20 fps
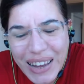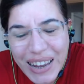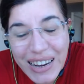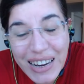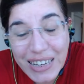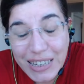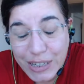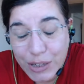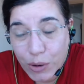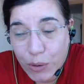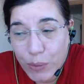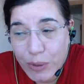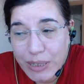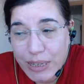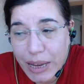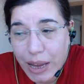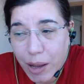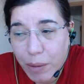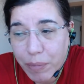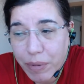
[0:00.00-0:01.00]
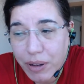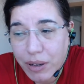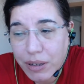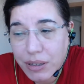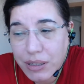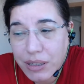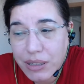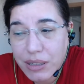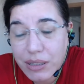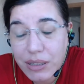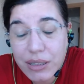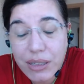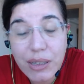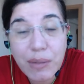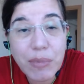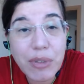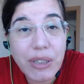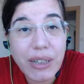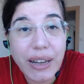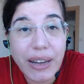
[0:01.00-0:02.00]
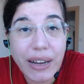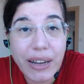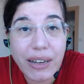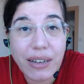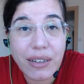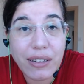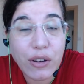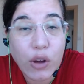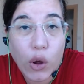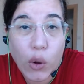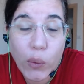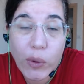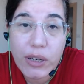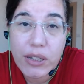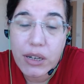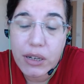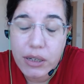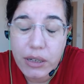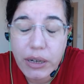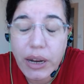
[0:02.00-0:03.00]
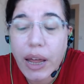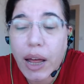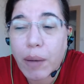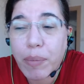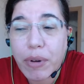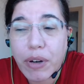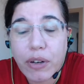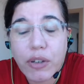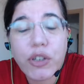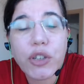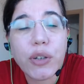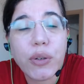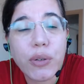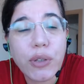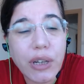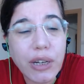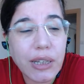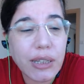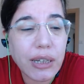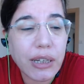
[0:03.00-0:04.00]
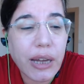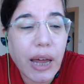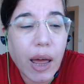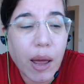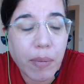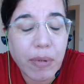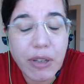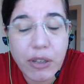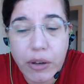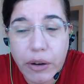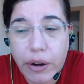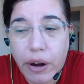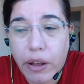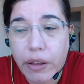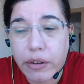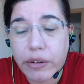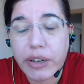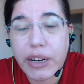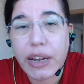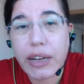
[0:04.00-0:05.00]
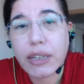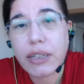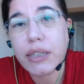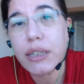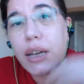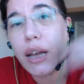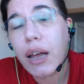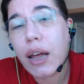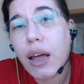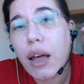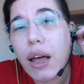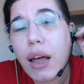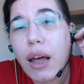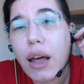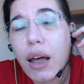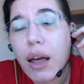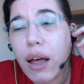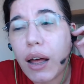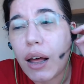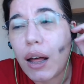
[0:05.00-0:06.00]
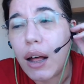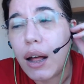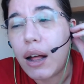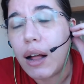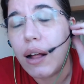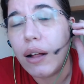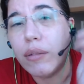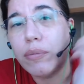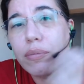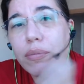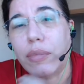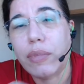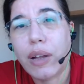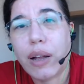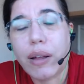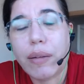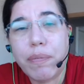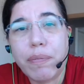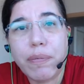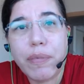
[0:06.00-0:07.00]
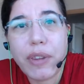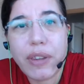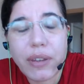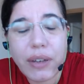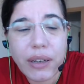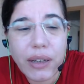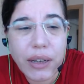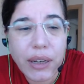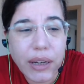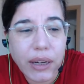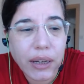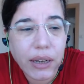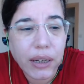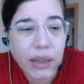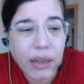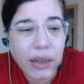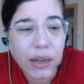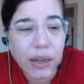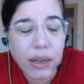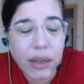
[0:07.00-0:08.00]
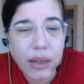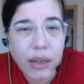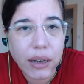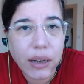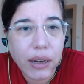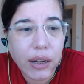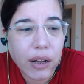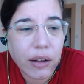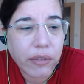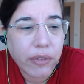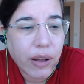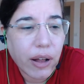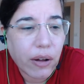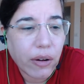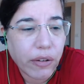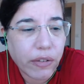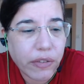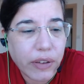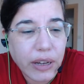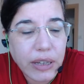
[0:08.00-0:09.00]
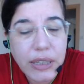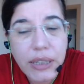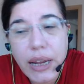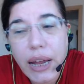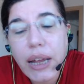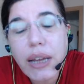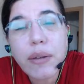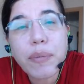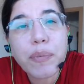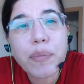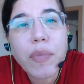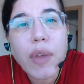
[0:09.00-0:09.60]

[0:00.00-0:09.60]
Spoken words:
Doesn't always happen. Seems like it always doesn't happen on Tuesdays. It happens on other days. Um, I'm thinking of how to fix that,